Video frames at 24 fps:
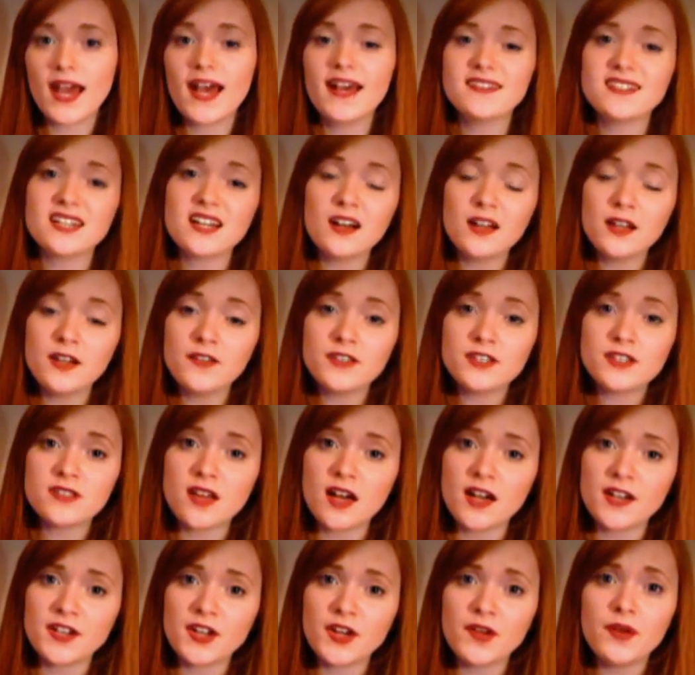As a kind of a
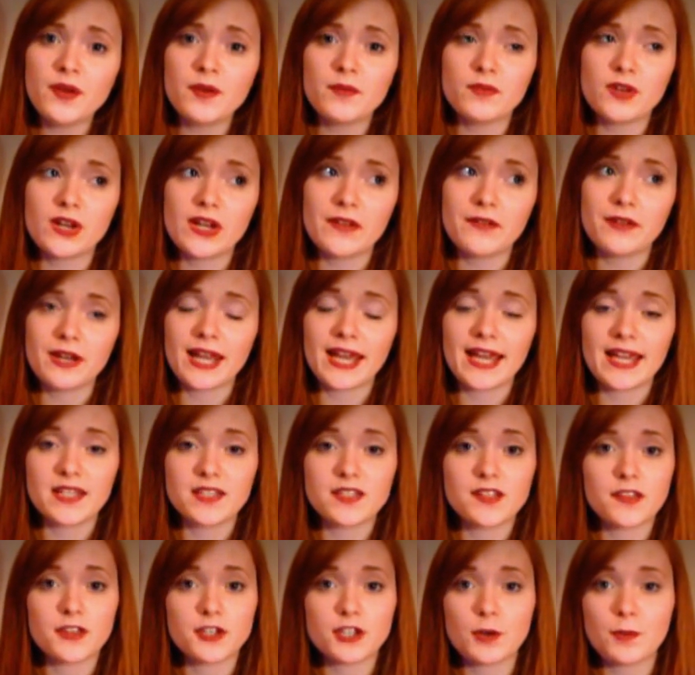side note and really
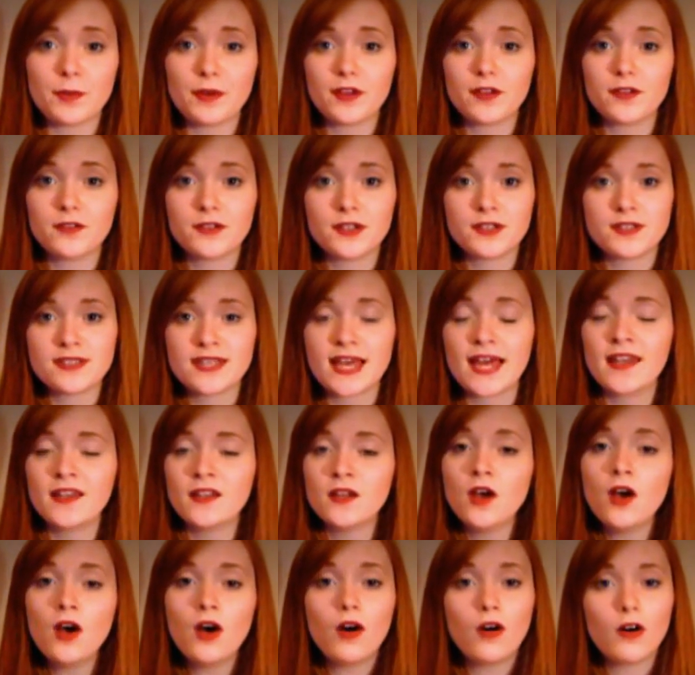related to the topic of consent,
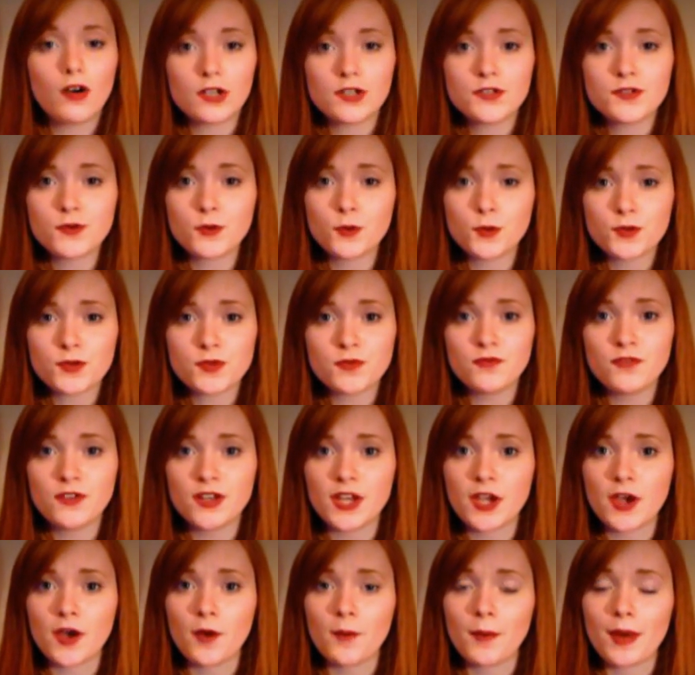Holly's awesome
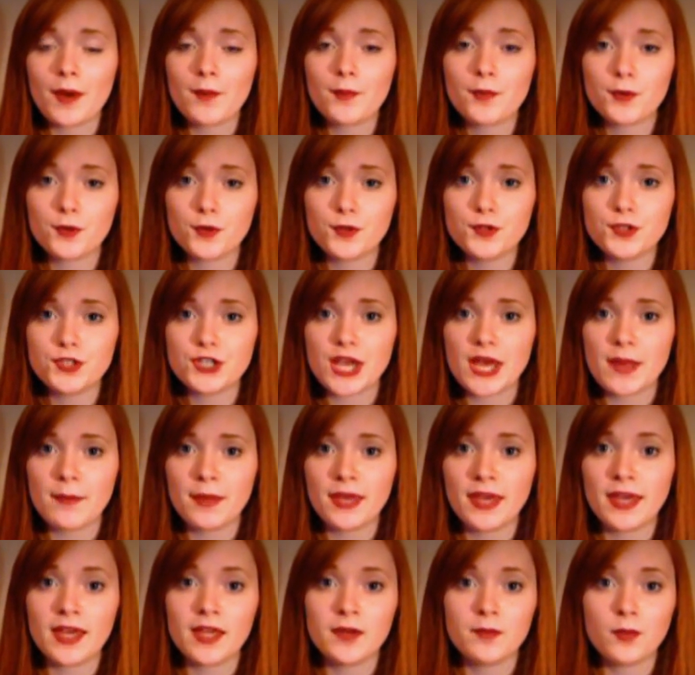video about prude
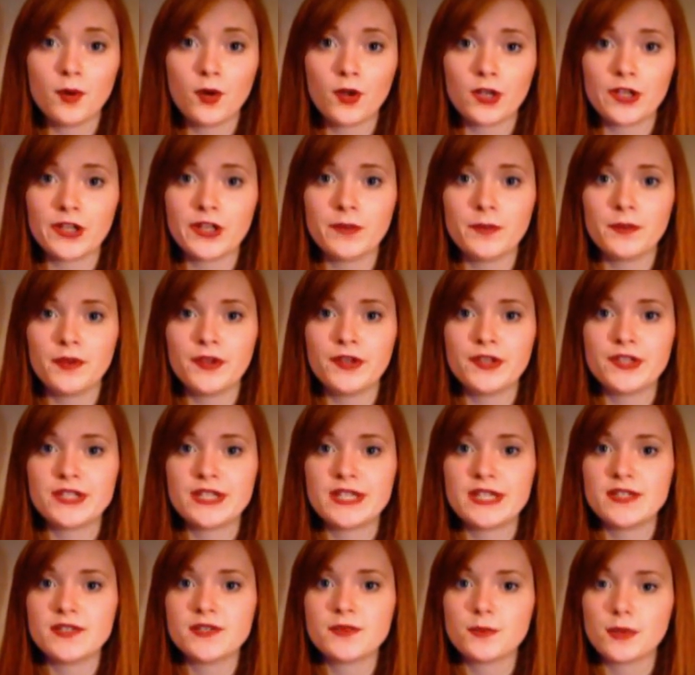shaming in poly
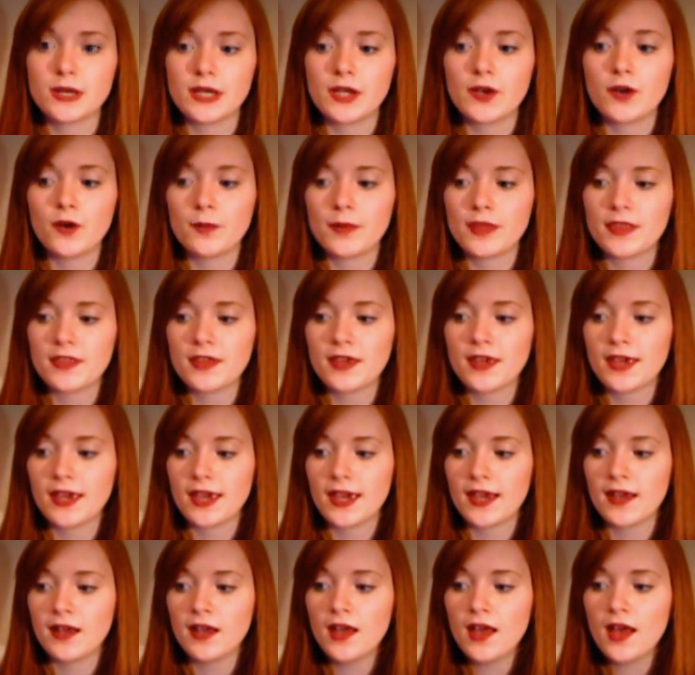communities really got me
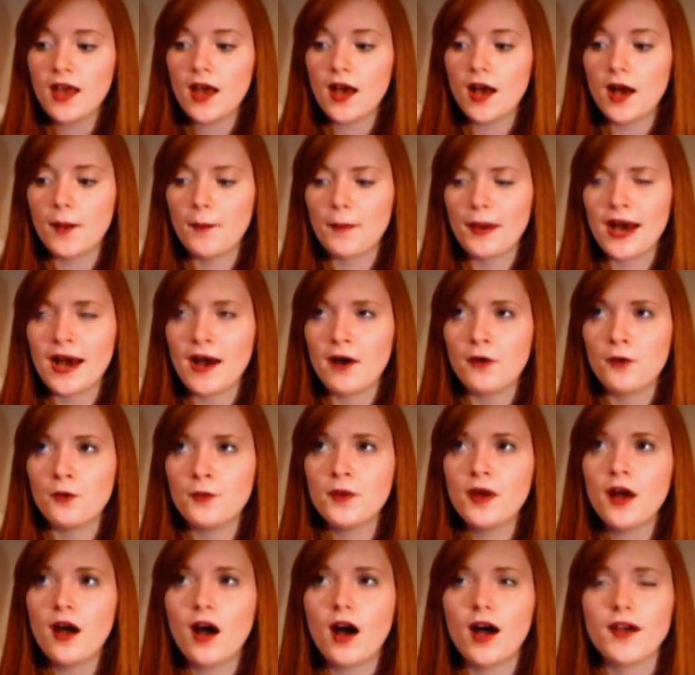thinking
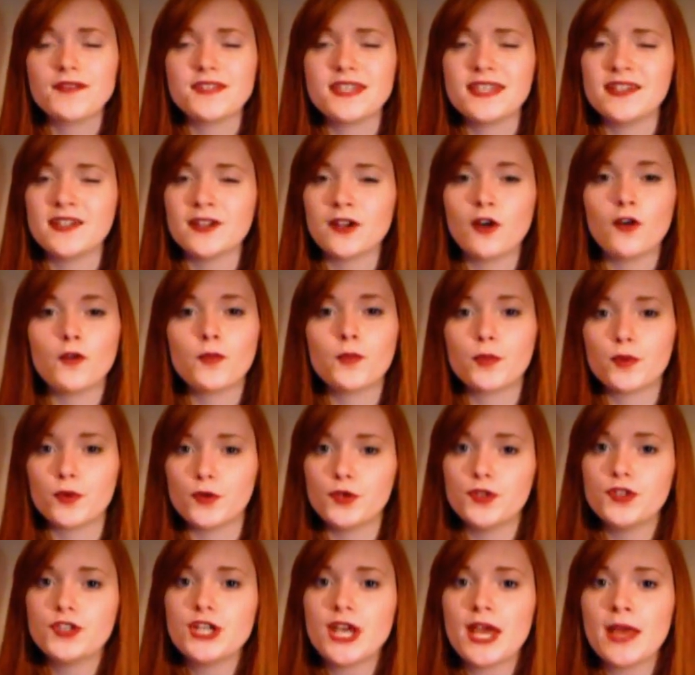about I've seen a lot of
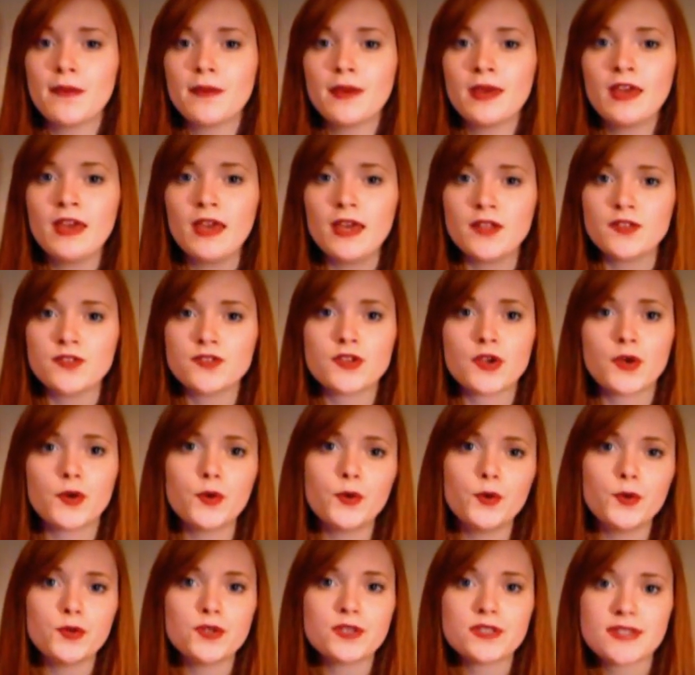prude shaming in
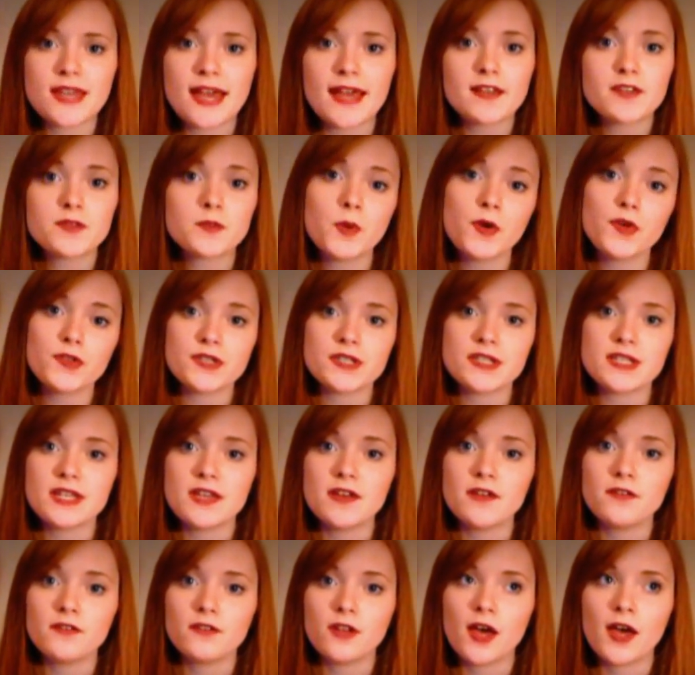so-called sex
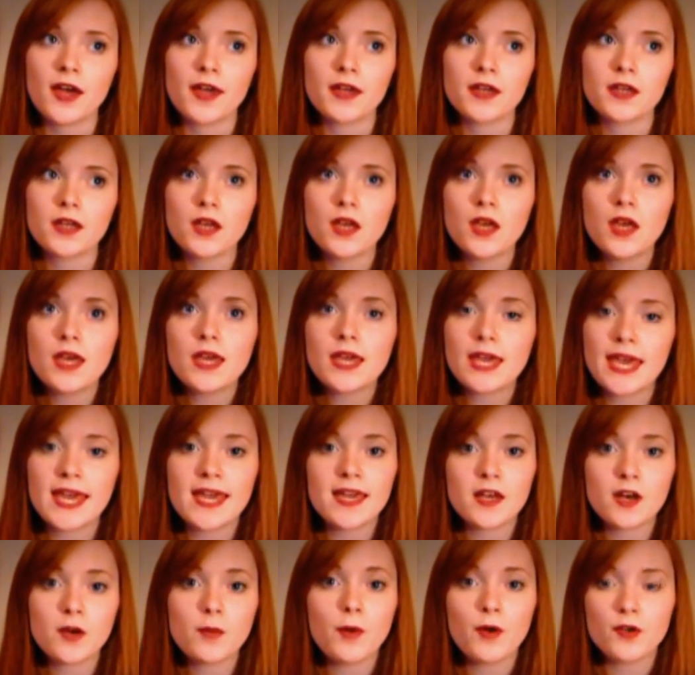positive like
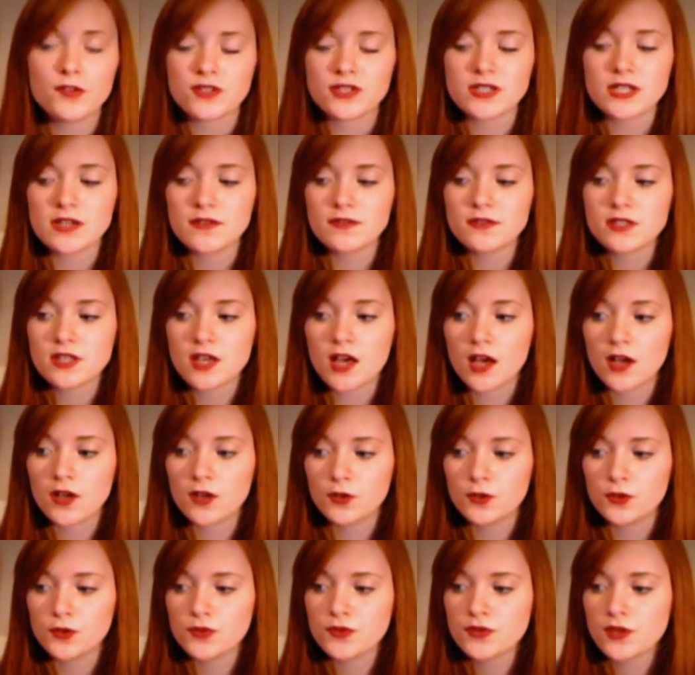kink positive
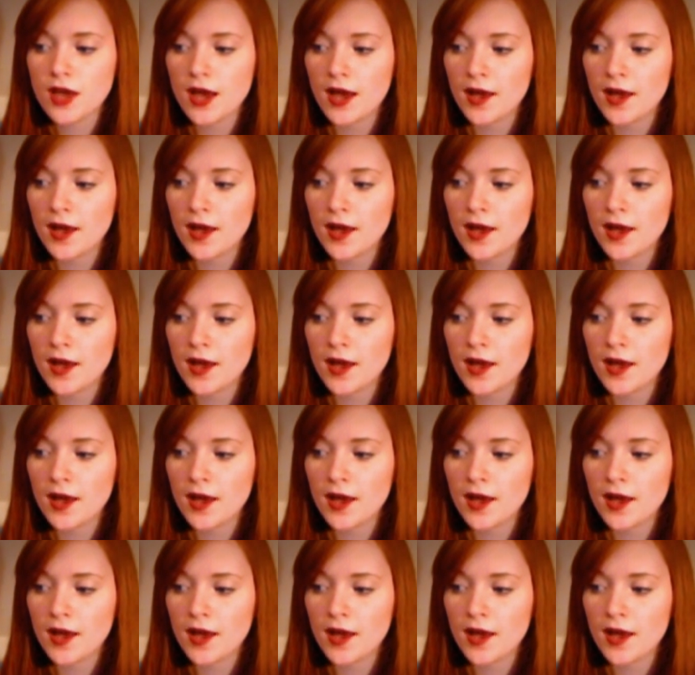circles.